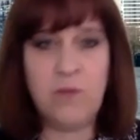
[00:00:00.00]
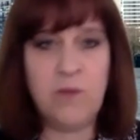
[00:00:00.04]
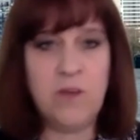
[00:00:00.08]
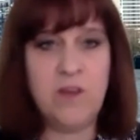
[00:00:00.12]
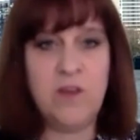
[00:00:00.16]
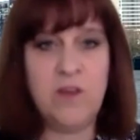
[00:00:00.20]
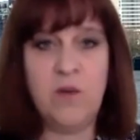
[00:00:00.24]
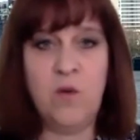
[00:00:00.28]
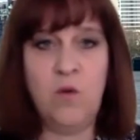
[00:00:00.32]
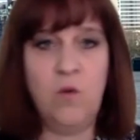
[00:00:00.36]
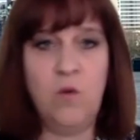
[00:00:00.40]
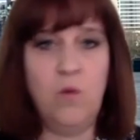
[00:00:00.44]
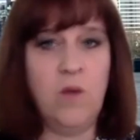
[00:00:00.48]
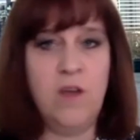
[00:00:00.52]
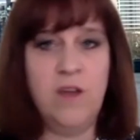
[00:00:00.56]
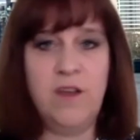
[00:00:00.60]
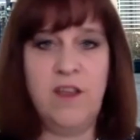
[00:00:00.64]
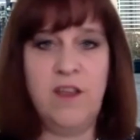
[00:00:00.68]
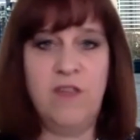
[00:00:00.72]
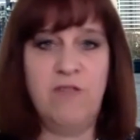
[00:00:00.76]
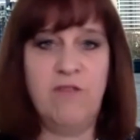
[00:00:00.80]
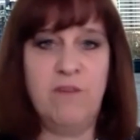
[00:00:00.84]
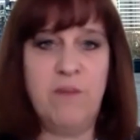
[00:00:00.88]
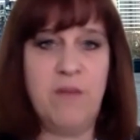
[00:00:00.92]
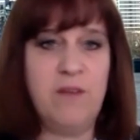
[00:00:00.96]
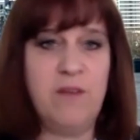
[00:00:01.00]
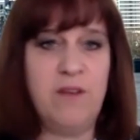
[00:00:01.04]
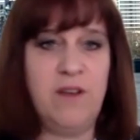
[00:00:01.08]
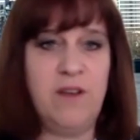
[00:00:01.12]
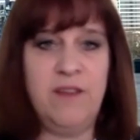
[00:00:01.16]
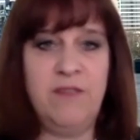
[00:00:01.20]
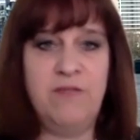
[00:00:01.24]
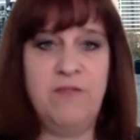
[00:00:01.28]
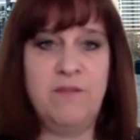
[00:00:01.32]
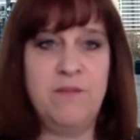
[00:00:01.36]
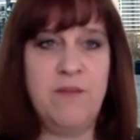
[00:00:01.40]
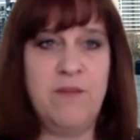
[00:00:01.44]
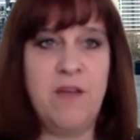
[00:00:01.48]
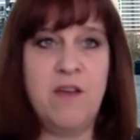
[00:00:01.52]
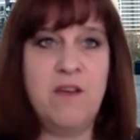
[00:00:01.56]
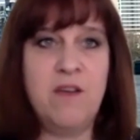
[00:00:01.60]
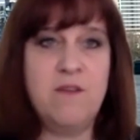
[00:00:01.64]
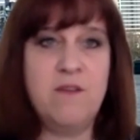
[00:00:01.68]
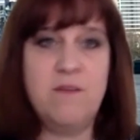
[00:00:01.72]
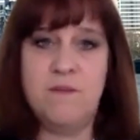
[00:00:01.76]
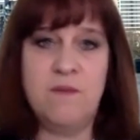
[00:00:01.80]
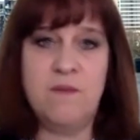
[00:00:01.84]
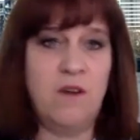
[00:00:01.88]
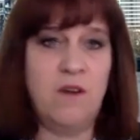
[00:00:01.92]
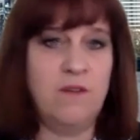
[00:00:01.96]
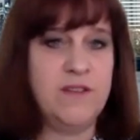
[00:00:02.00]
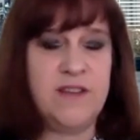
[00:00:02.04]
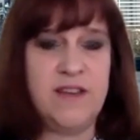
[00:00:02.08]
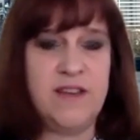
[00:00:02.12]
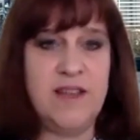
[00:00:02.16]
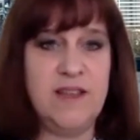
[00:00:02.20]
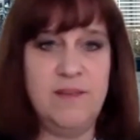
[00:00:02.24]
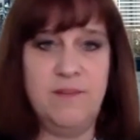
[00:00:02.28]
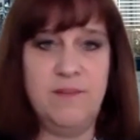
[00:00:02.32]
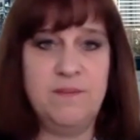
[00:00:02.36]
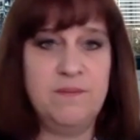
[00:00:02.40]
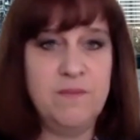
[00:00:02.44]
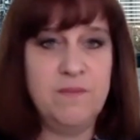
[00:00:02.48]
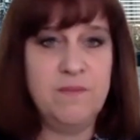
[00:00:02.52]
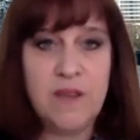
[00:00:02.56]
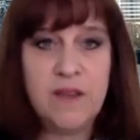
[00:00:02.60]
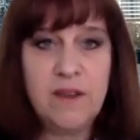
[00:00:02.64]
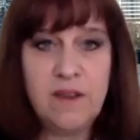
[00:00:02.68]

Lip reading: all working remotely from home, obviously.